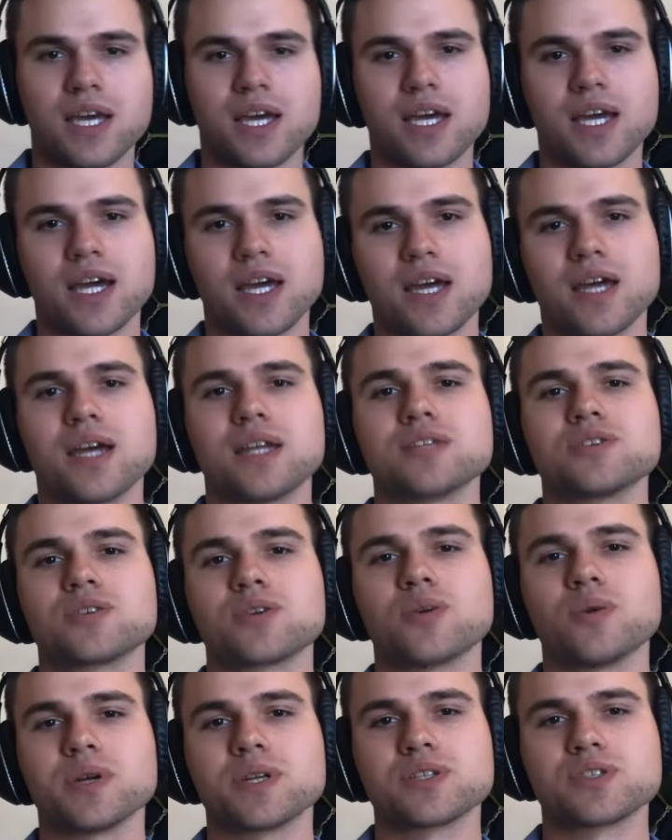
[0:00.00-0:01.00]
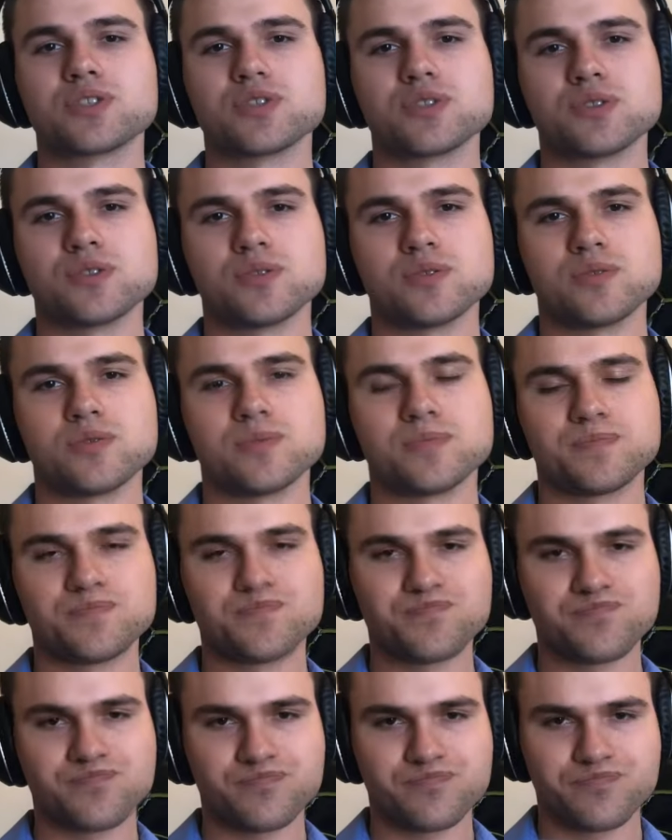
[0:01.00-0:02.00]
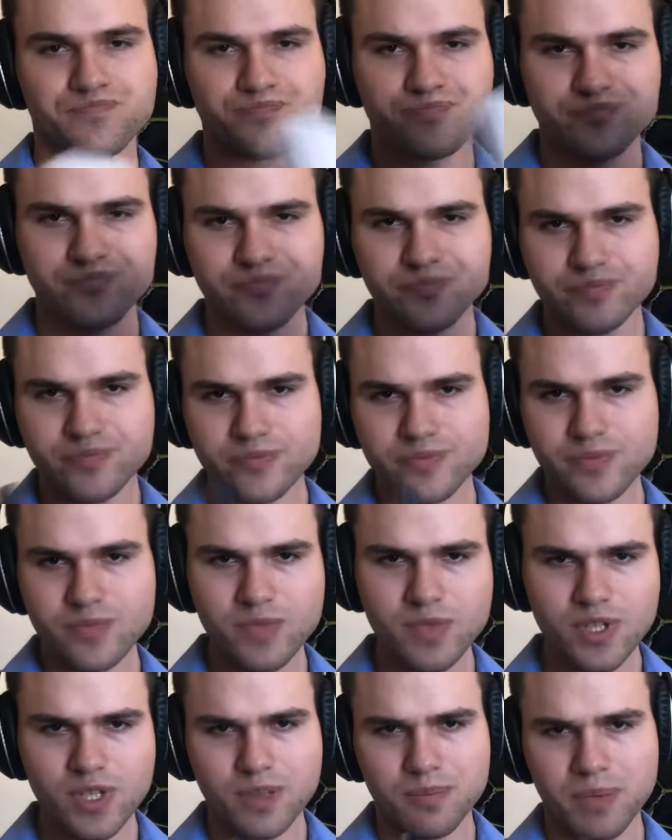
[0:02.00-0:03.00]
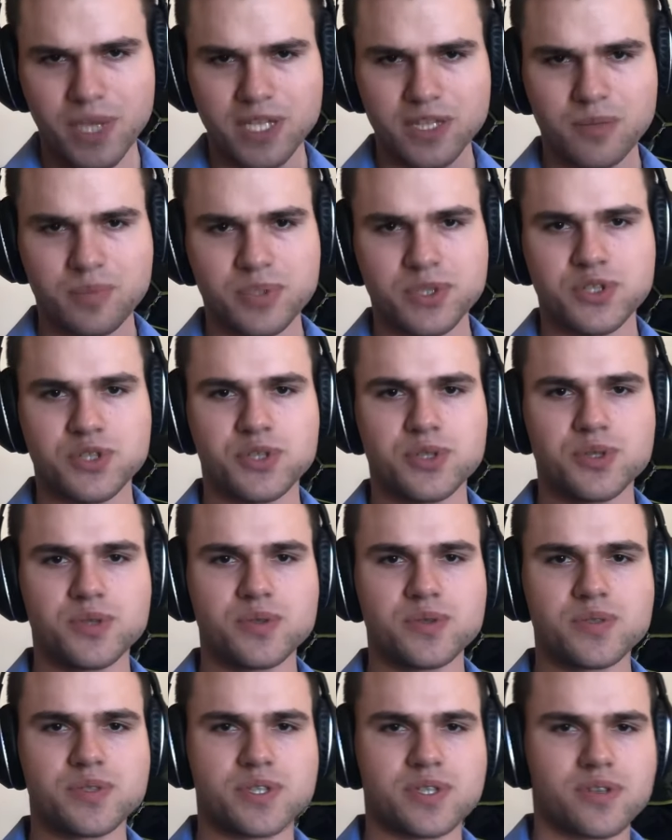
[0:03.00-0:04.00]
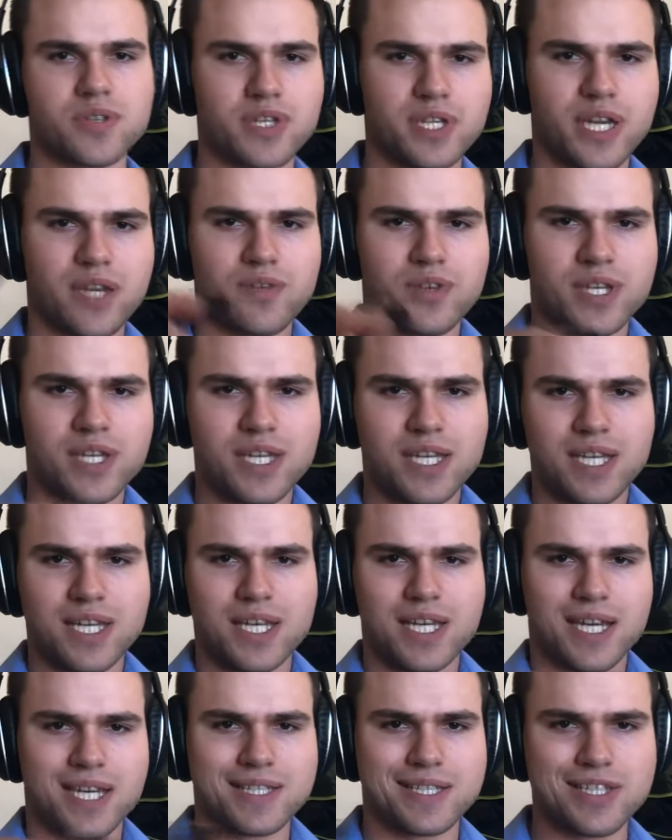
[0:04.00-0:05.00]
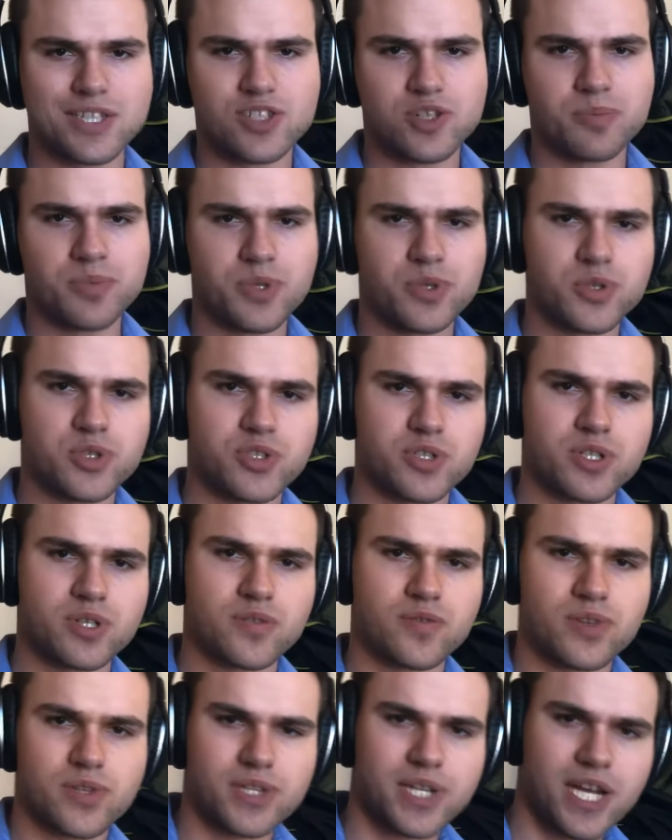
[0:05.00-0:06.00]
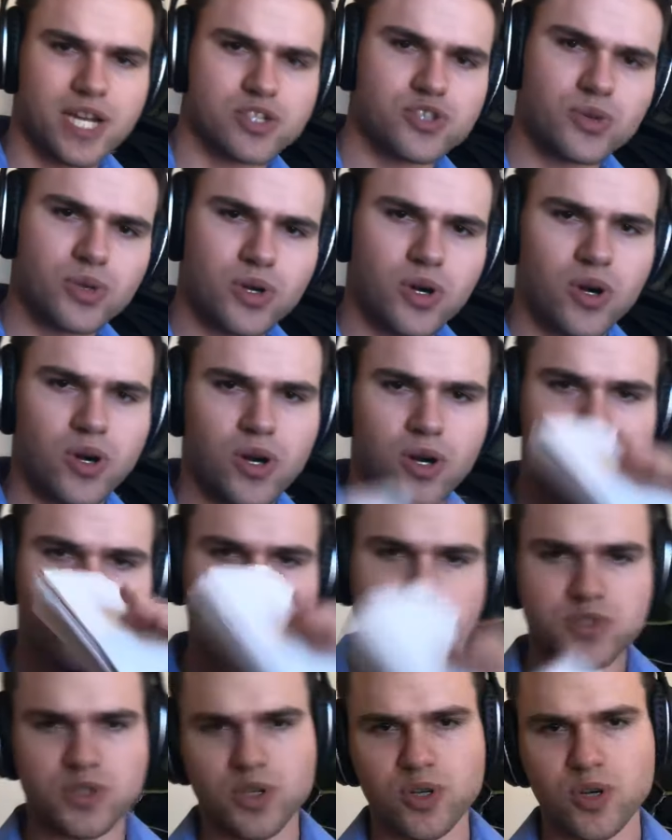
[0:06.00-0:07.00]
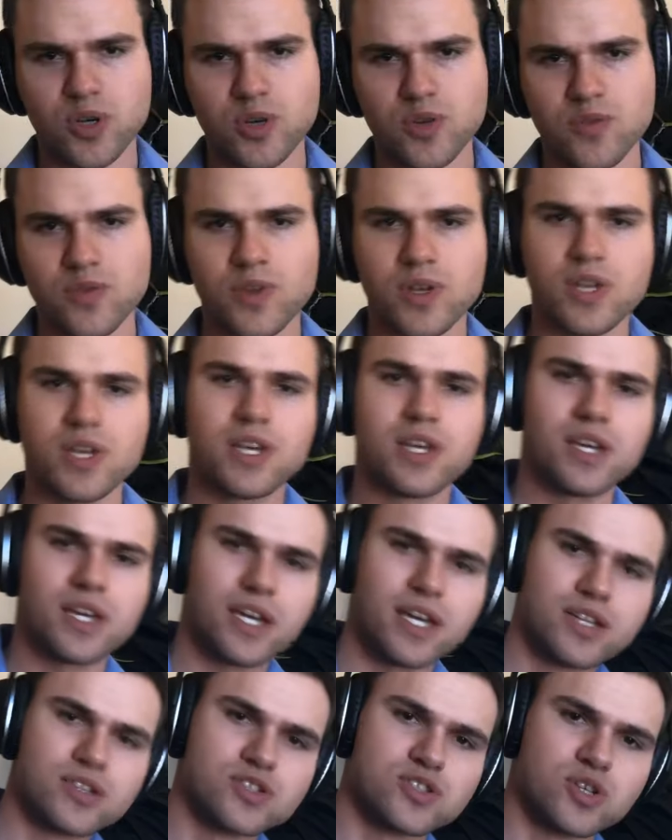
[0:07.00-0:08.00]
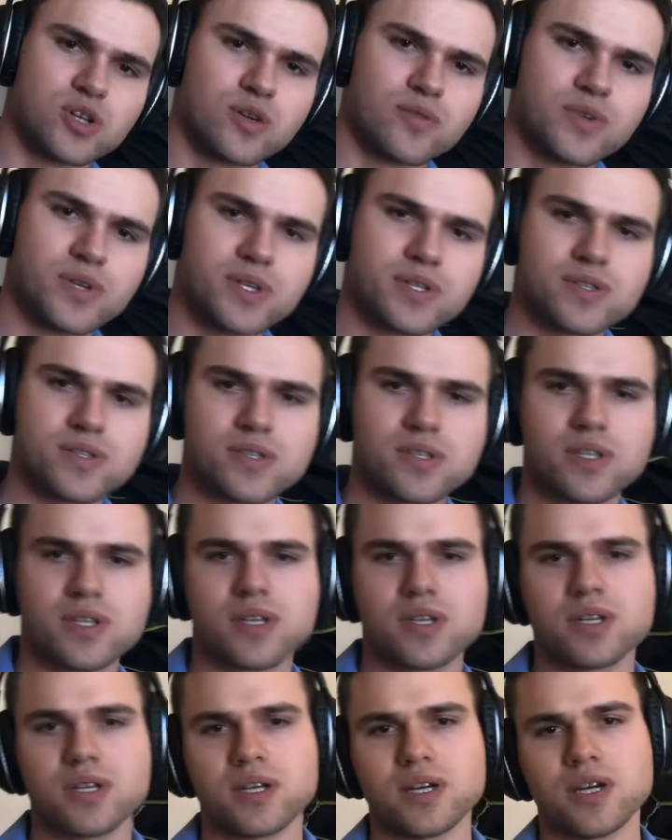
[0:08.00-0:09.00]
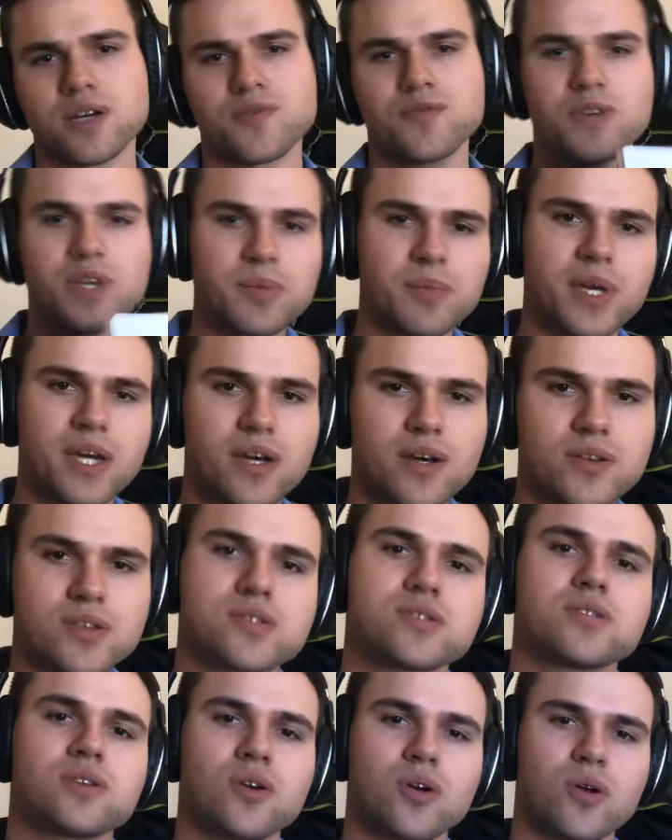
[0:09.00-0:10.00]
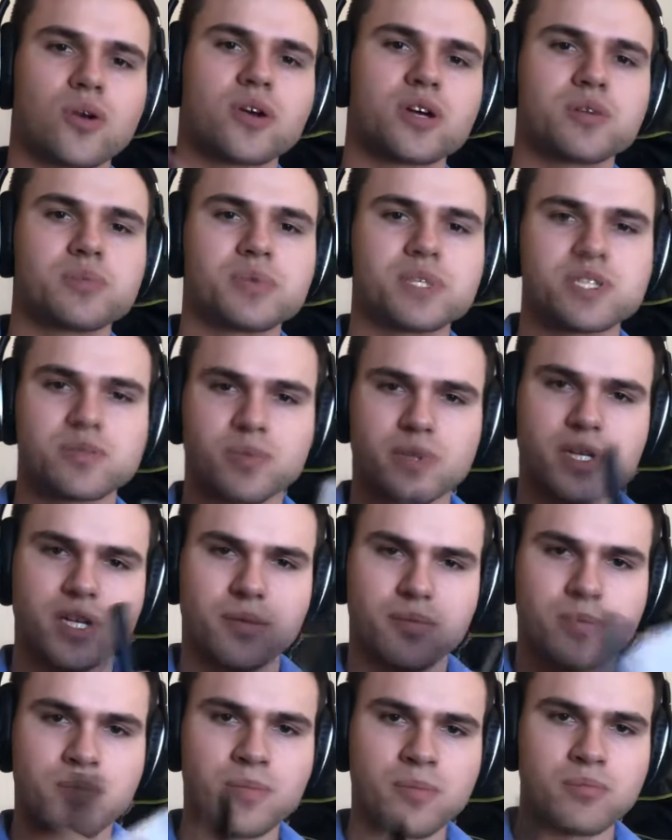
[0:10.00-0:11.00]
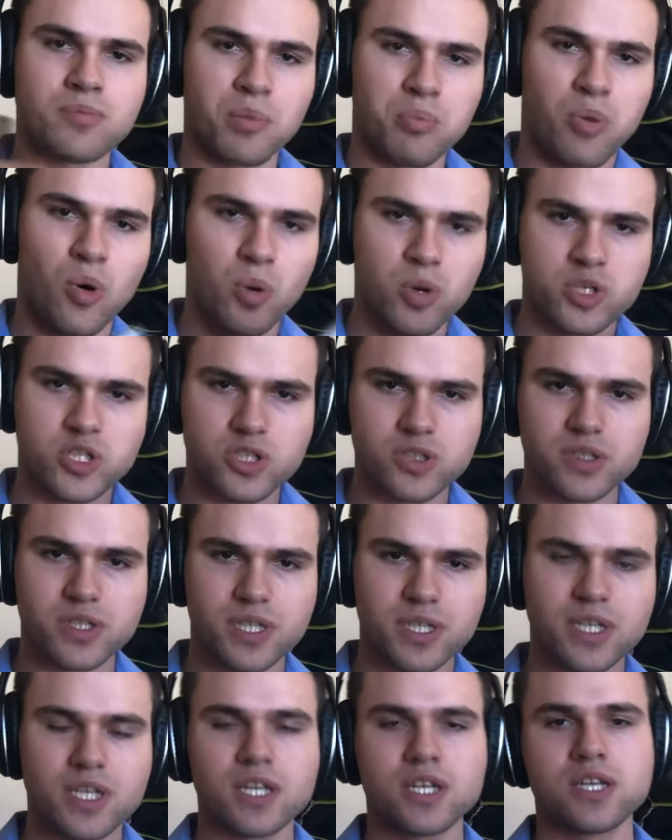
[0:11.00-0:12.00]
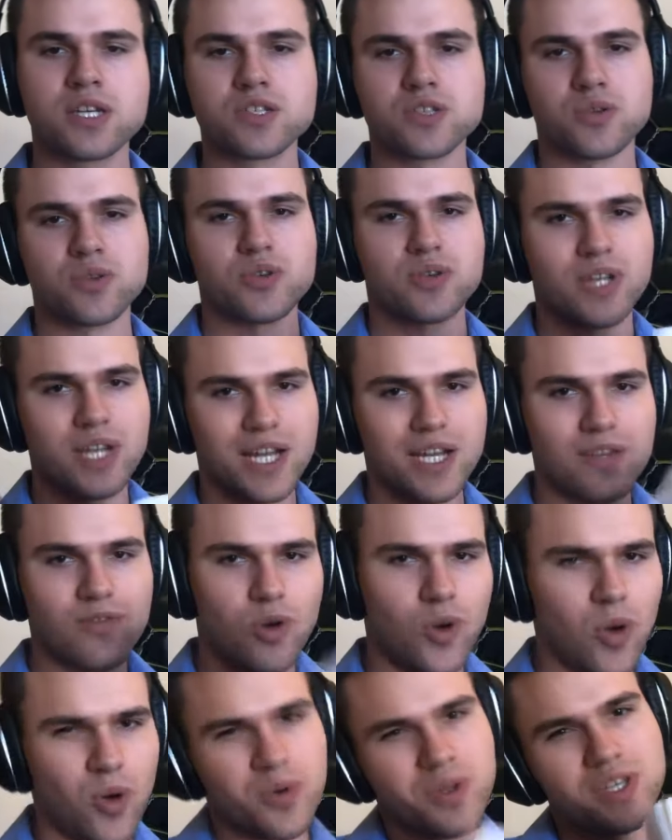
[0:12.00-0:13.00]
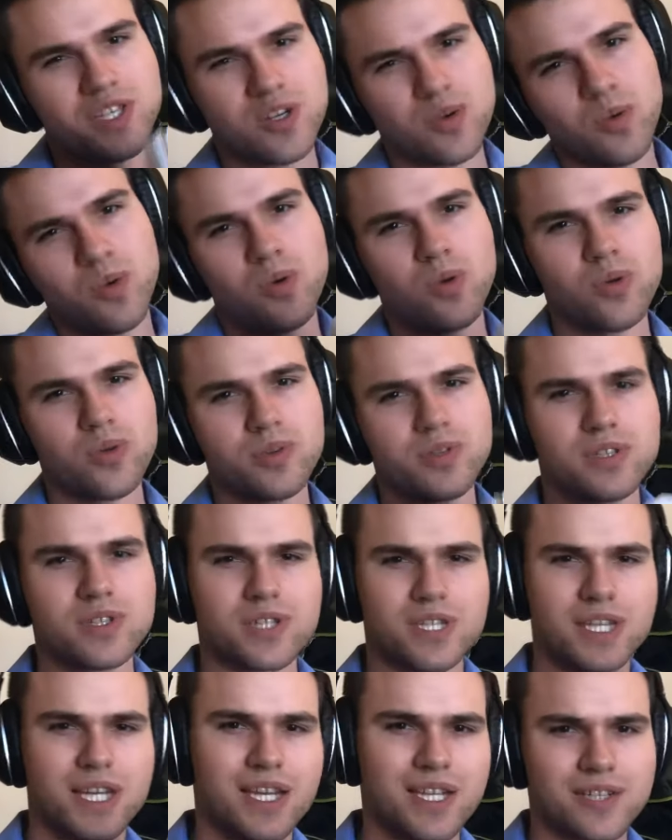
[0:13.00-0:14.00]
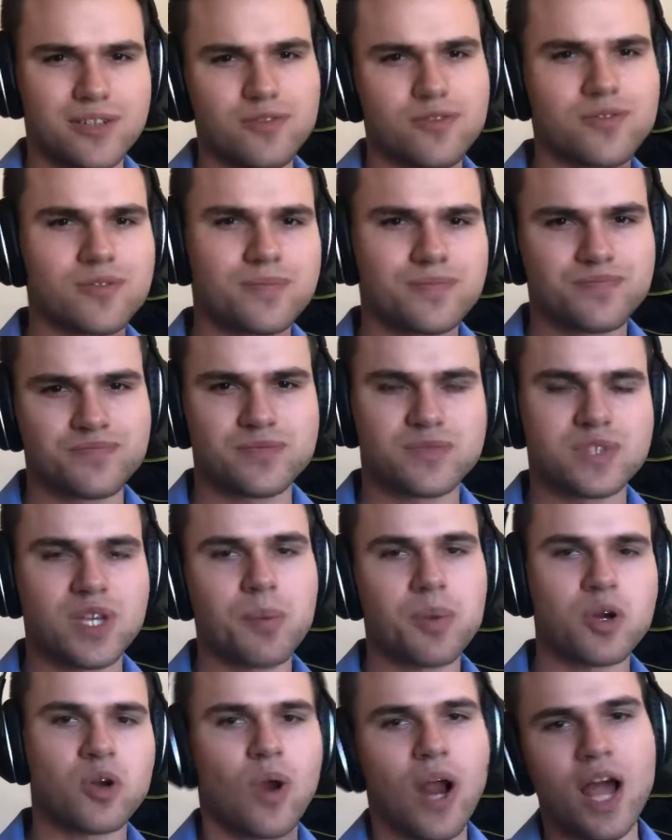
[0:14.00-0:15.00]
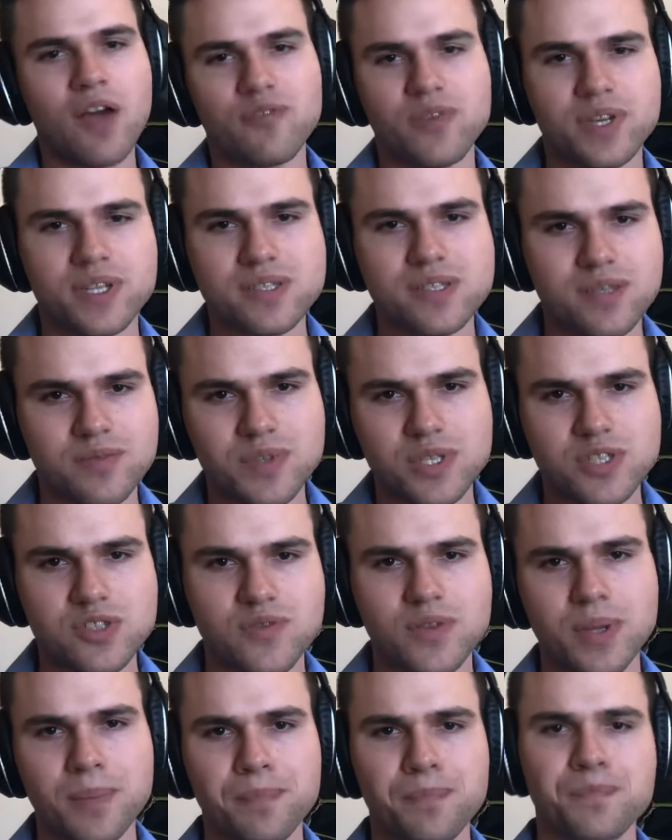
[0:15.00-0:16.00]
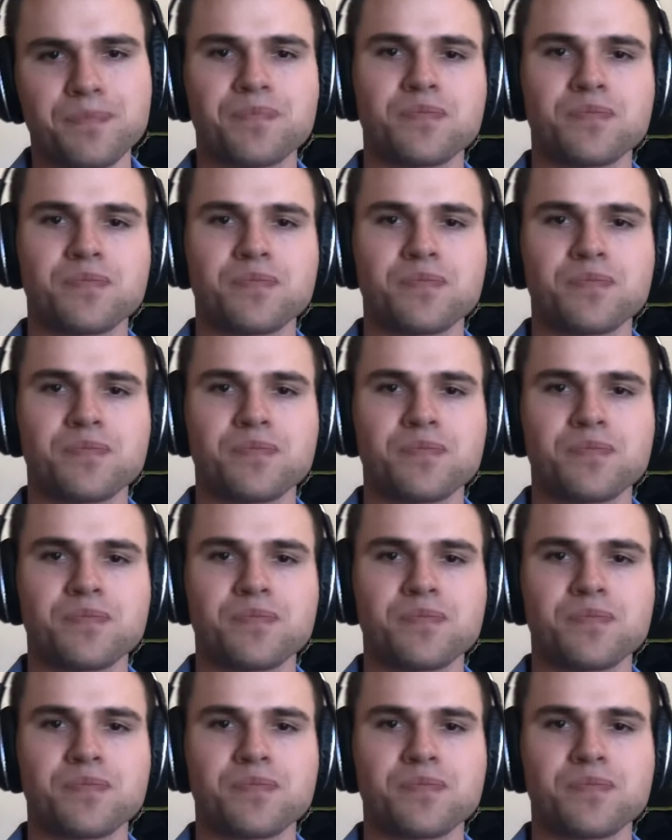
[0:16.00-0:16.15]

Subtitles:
And they're going to make the platoons. You're going to have a distribution of the National Guard, Reserve, in service. Females are all going to be split up proportionally. So they're kind of all equal in the kind of demographics of each of them.